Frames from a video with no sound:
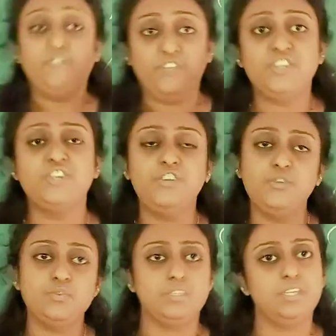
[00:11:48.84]
we should
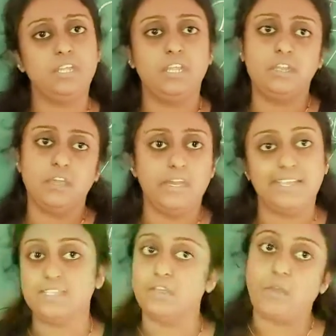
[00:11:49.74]
use it in a
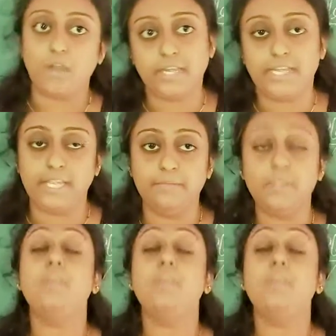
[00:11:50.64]
lesser quantity,